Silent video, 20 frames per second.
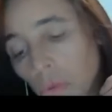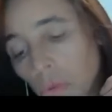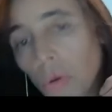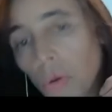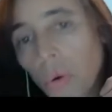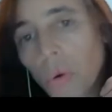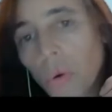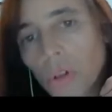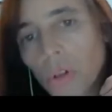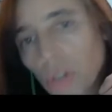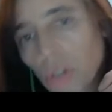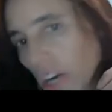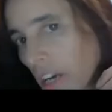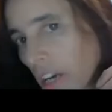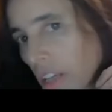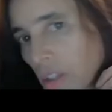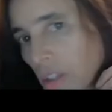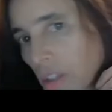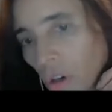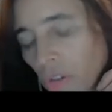all
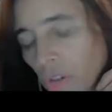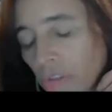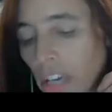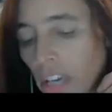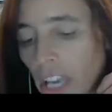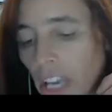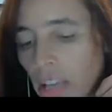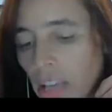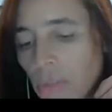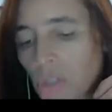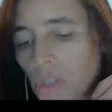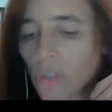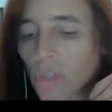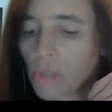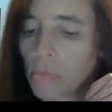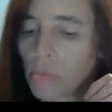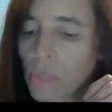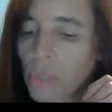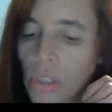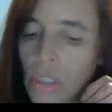kind of games
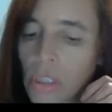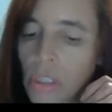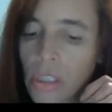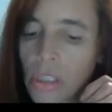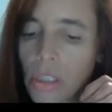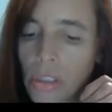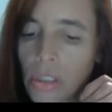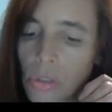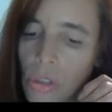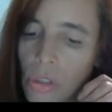communities,